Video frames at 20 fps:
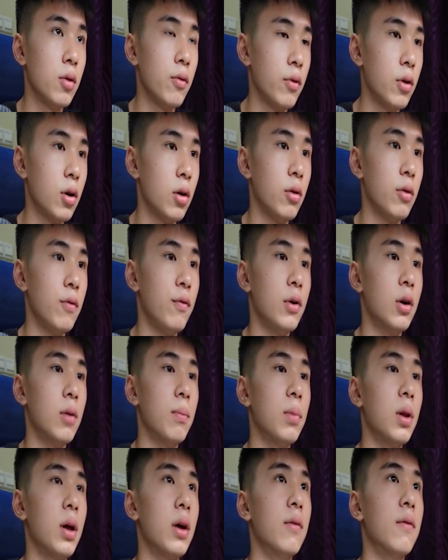If we
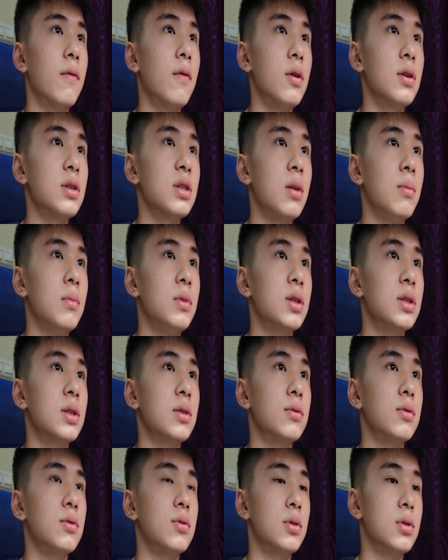apply a force, let me just
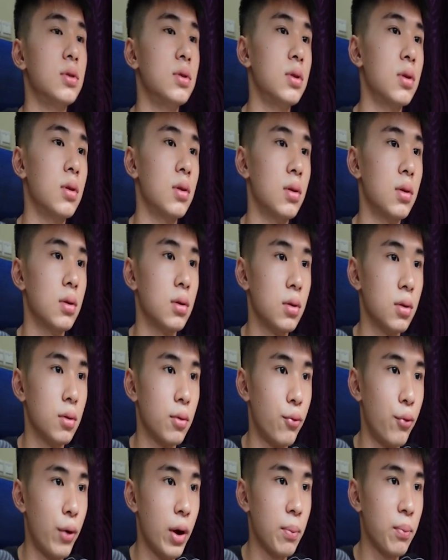use the
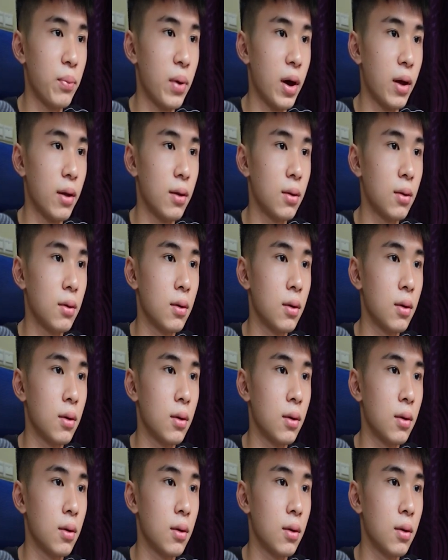red pen.